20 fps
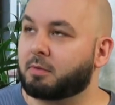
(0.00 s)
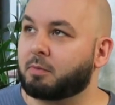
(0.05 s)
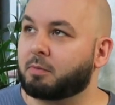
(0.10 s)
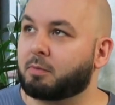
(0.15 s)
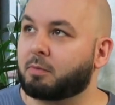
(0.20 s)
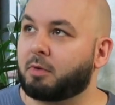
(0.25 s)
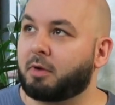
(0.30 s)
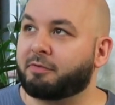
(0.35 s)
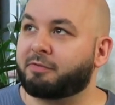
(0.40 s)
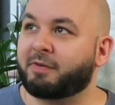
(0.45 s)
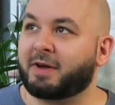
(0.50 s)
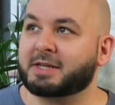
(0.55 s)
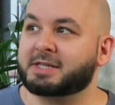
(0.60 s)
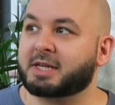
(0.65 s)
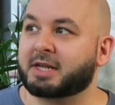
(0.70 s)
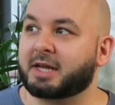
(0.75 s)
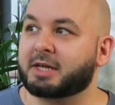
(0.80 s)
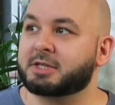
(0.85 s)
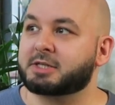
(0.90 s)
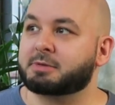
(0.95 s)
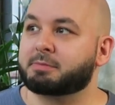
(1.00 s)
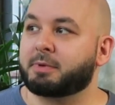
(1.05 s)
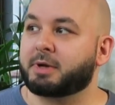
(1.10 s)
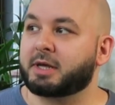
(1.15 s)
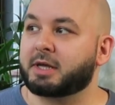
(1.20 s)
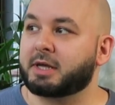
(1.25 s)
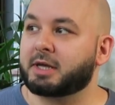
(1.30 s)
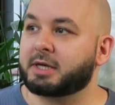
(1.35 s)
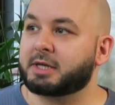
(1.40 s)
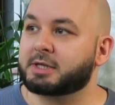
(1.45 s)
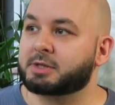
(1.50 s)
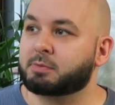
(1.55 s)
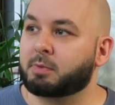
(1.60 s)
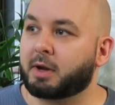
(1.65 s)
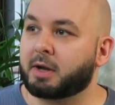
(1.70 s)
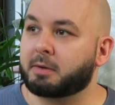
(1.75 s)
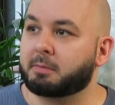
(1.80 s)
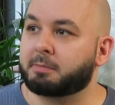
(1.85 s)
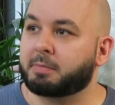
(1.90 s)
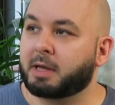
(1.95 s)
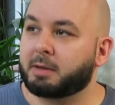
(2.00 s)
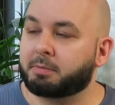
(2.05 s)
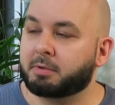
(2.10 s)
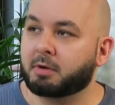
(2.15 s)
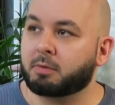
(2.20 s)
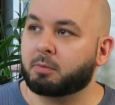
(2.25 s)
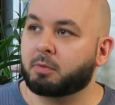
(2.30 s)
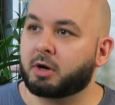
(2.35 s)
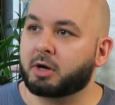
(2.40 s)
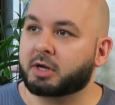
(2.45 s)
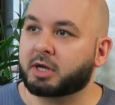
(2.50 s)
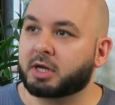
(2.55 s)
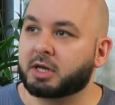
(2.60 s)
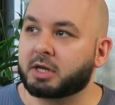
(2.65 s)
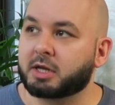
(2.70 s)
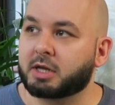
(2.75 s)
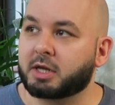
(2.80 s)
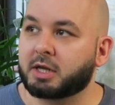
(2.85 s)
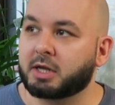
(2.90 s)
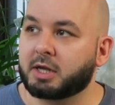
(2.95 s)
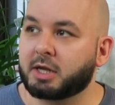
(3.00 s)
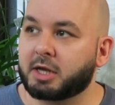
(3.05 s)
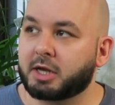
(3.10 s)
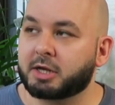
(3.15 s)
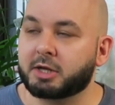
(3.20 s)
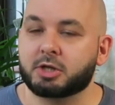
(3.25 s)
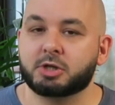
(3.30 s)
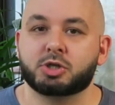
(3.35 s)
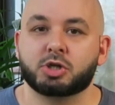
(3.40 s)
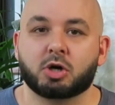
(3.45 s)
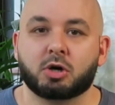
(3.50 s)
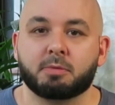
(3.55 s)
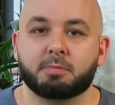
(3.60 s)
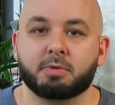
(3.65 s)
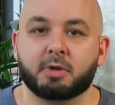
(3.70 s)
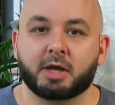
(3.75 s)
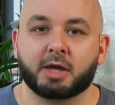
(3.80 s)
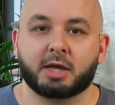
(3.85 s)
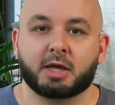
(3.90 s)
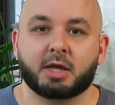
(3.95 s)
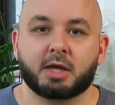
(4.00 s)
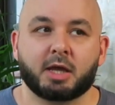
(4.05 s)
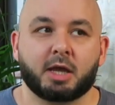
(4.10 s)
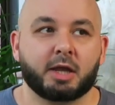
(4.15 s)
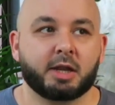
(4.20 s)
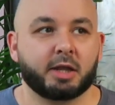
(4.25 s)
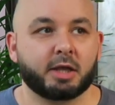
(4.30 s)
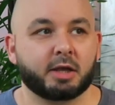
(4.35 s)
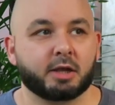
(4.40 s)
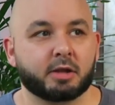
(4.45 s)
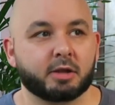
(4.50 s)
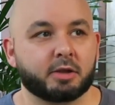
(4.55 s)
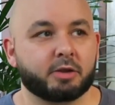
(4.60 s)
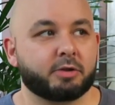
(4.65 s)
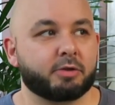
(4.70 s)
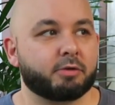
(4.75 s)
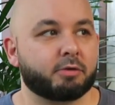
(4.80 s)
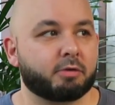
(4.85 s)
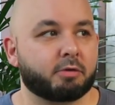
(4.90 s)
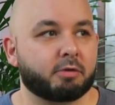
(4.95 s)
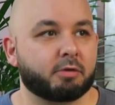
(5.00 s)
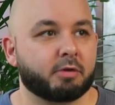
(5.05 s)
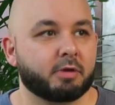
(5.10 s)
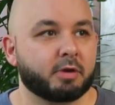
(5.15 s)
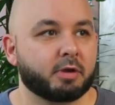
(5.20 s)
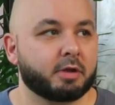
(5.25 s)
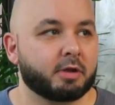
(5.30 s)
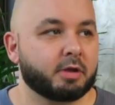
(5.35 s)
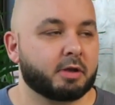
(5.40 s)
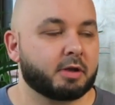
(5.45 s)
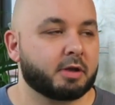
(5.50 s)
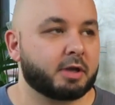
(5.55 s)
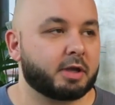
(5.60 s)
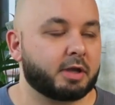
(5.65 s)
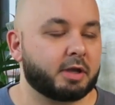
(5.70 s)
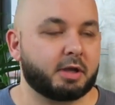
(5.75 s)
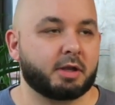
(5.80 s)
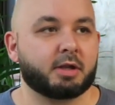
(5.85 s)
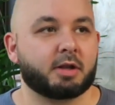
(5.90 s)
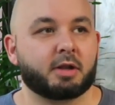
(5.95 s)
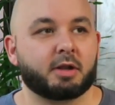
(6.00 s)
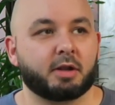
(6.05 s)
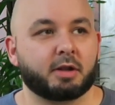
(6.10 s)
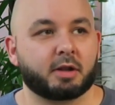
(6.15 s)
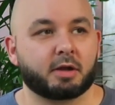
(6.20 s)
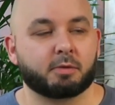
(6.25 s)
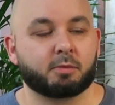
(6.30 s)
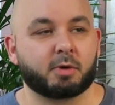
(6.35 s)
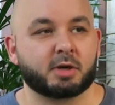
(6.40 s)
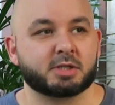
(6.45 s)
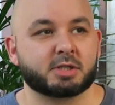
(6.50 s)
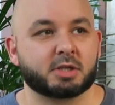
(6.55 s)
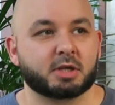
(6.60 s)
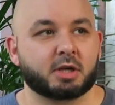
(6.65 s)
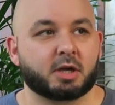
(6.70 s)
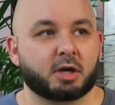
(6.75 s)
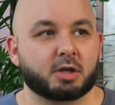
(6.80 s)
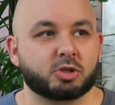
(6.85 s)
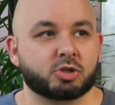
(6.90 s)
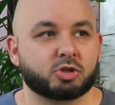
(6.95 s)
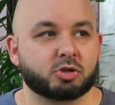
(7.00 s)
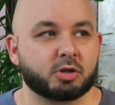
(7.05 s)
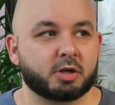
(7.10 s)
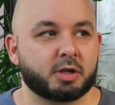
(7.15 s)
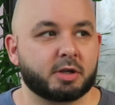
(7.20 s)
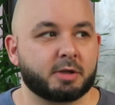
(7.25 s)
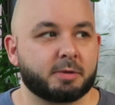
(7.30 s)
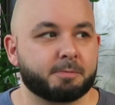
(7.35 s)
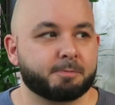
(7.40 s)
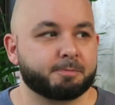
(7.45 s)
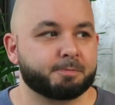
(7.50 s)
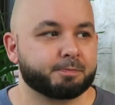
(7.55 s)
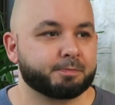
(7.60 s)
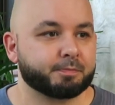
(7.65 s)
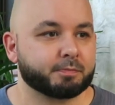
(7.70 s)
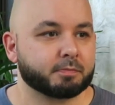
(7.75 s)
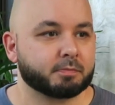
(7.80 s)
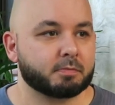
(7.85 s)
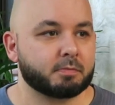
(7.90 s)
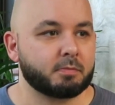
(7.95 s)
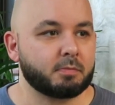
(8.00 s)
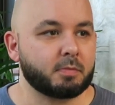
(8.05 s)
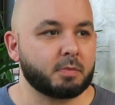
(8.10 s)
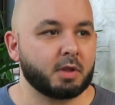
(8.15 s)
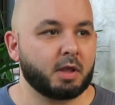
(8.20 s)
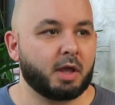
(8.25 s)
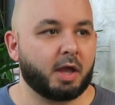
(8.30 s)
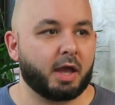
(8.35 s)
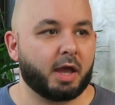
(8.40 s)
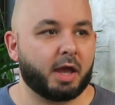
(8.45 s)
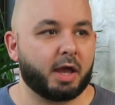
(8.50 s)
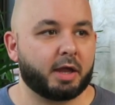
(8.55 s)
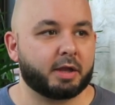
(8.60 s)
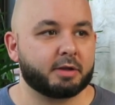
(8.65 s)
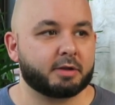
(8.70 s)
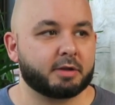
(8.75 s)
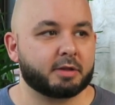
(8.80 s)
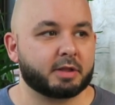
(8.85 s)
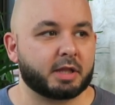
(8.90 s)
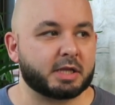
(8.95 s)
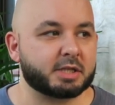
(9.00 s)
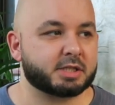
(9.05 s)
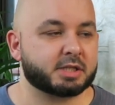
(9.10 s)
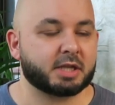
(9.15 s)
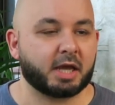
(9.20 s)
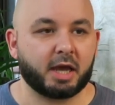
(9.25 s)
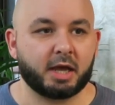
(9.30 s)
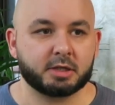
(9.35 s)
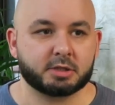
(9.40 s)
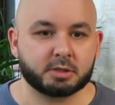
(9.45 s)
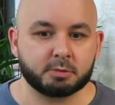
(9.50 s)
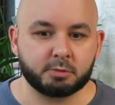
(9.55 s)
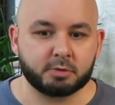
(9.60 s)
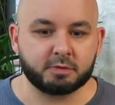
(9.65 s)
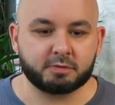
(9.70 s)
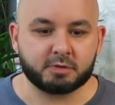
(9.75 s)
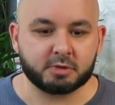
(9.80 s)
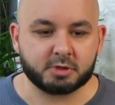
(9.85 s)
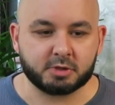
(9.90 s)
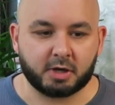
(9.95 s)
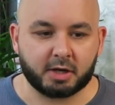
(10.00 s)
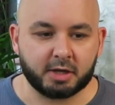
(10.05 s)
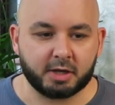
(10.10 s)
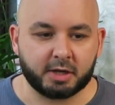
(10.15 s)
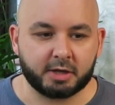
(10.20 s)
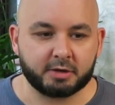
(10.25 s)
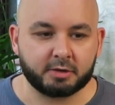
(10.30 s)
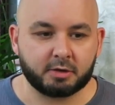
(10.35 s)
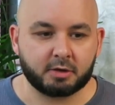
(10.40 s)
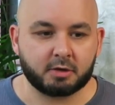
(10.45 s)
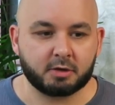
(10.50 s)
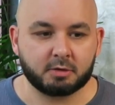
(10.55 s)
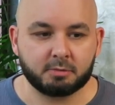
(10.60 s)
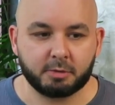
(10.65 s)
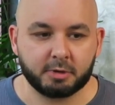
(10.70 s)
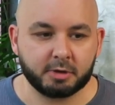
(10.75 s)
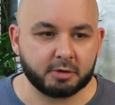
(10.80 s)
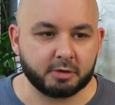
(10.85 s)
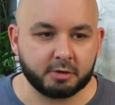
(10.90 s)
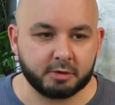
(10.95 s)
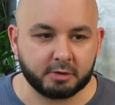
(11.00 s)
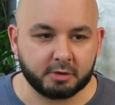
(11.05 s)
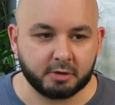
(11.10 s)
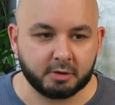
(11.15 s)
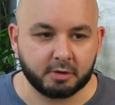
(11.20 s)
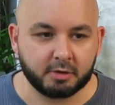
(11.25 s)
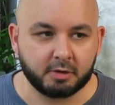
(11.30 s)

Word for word: what fascinates me is when people are working in a job like in England or in a Western country, and they're scared to move to Thailand. Oh my God,